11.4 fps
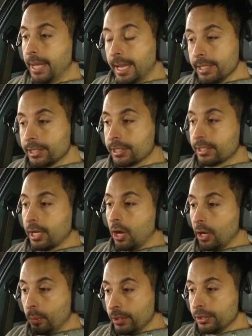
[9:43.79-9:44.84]
as
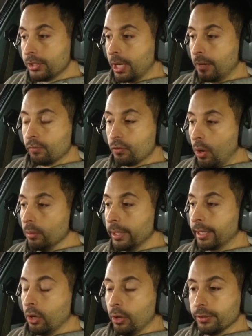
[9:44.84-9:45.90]
I was
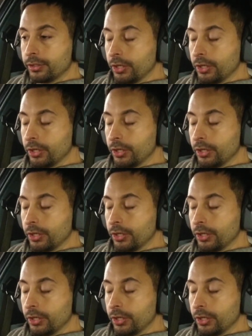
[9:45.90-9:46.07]
rolling on.